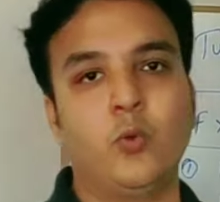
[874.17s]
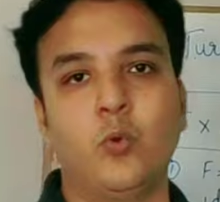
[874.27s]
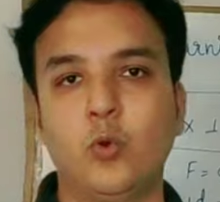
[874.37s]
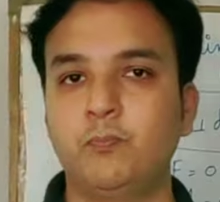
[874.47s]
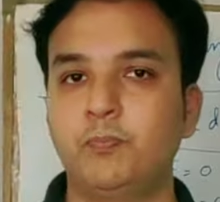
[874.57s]

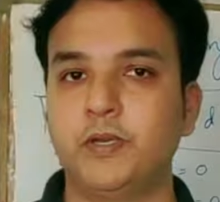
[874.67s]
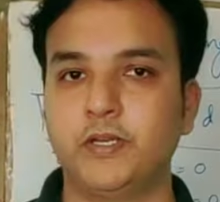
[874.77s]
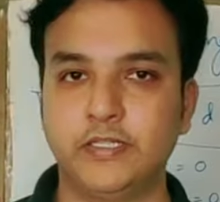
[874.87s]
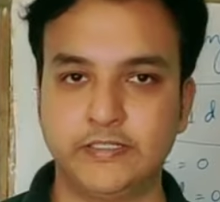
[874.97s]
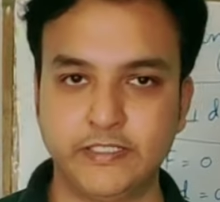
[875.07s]
Hope
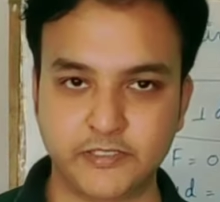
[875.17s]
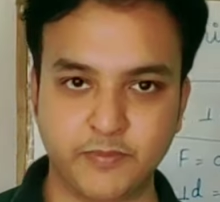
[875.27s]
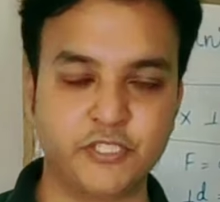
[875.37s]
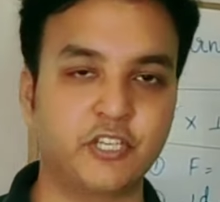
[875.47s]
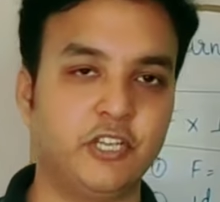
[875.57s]
this
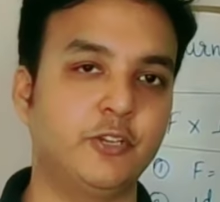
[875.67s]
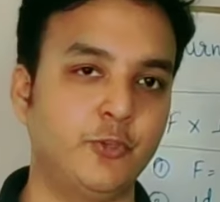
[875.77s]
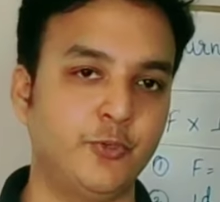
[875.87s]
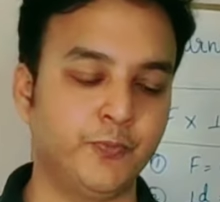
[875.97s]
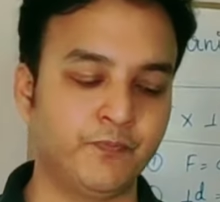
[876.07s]
much is clear to
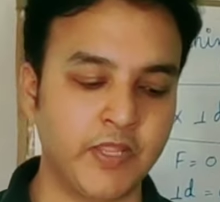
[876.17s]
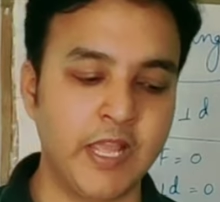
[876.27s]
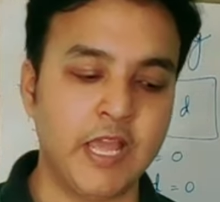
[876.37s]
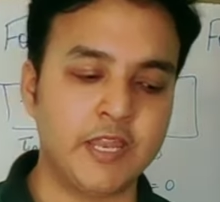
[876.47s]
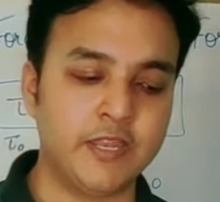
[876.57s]
you.
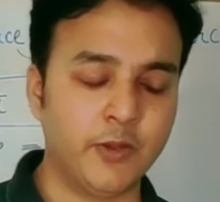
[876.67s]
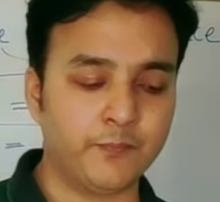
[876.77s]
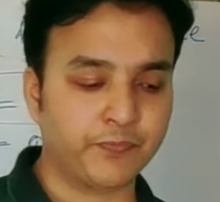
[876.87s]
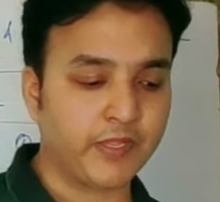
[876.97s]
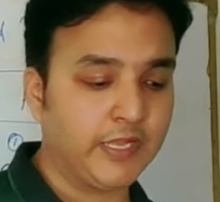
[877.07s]

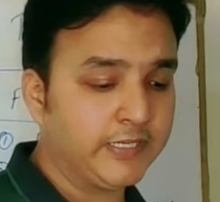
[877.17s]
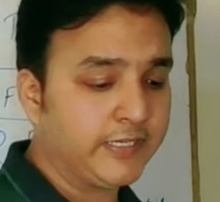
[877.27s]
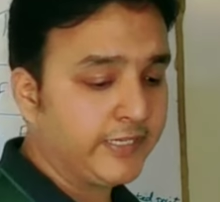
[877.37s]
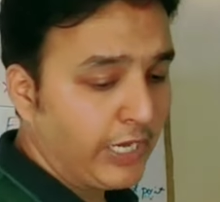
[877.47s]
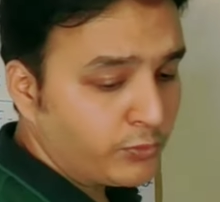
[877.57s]
Now,
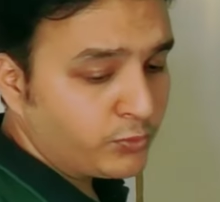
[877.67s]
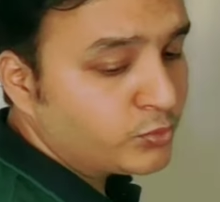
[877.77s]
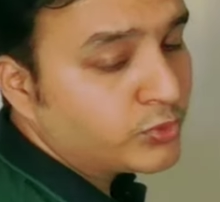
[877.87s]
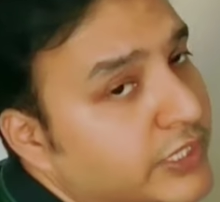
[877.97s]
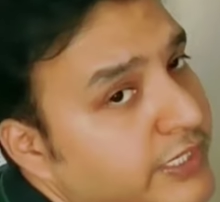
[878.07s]

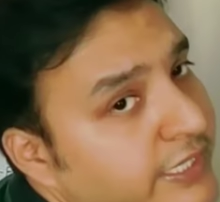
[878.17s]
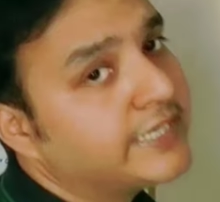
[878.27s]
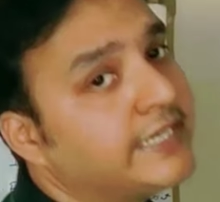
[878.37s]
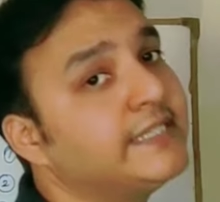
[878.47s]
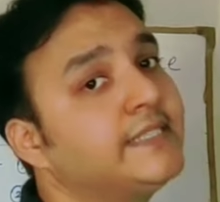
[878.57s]
tau
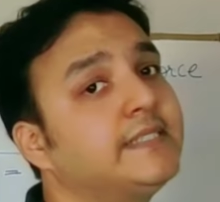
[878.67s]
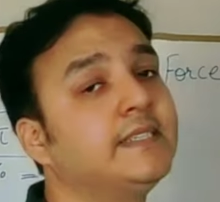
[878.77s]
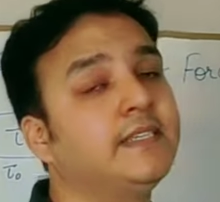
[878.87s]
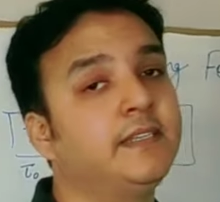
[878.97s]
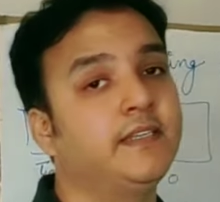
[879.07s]
is
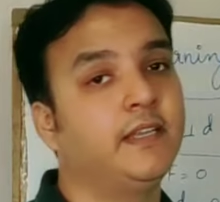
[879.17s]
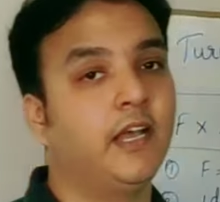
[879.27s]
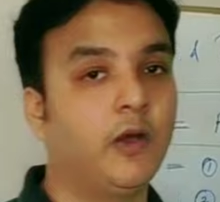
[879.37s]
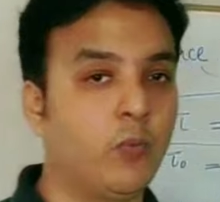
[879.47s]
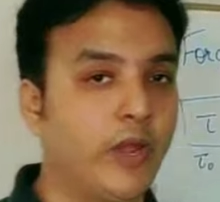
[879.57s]

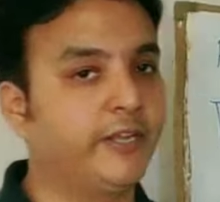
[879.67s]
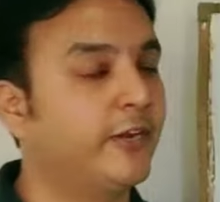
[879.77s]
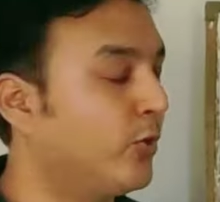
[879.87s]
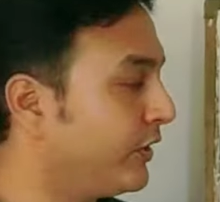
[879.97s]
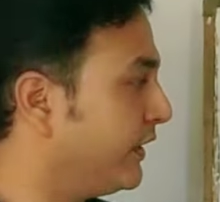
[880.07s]
a vector
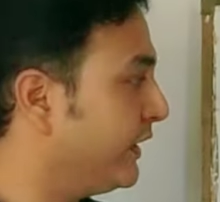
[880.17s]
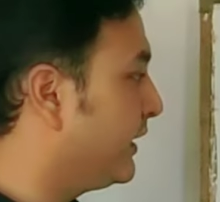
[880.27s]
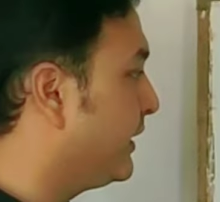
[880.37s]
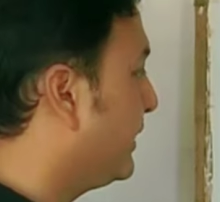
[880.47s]
quantity.